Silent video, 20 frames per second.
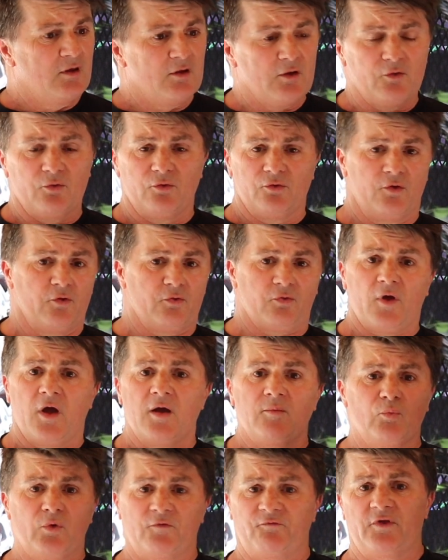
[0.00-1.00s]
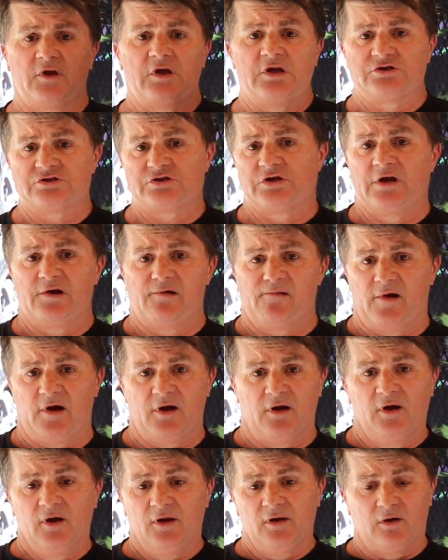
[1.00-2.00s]
The same with the kitchen
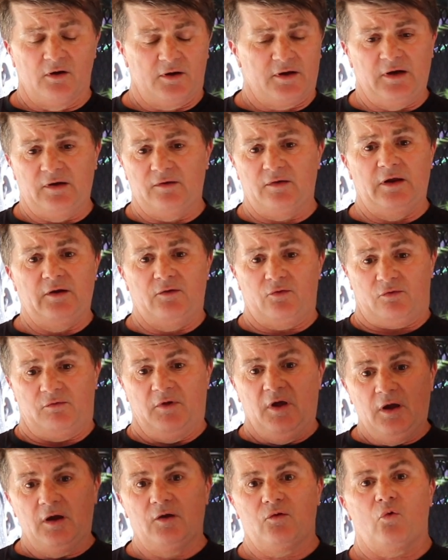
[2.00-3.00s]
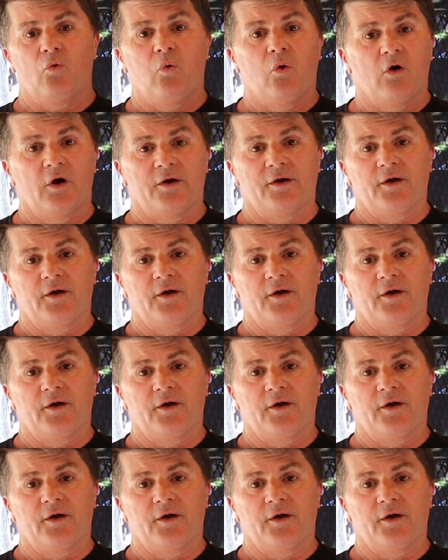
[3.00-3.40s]
area, like it's quite